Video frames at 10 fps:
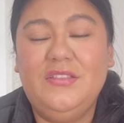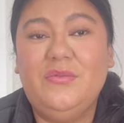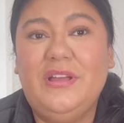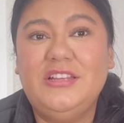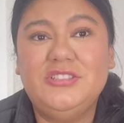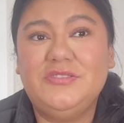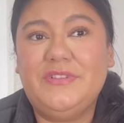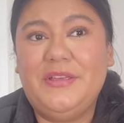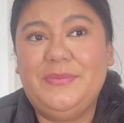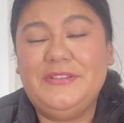the way I
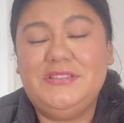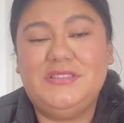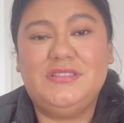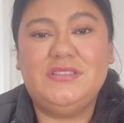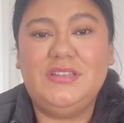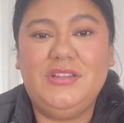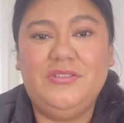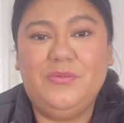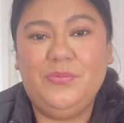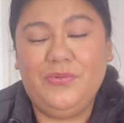survived was just like, you
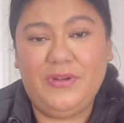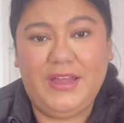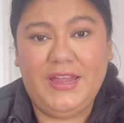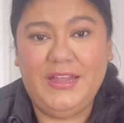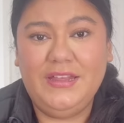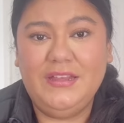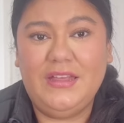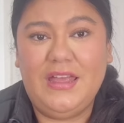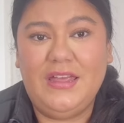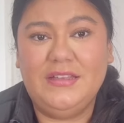know, praying
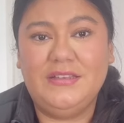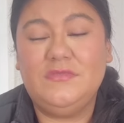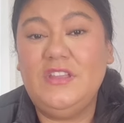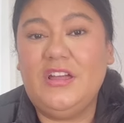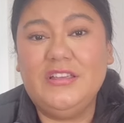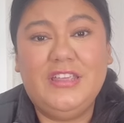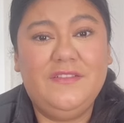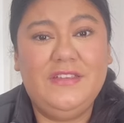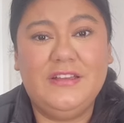and not giving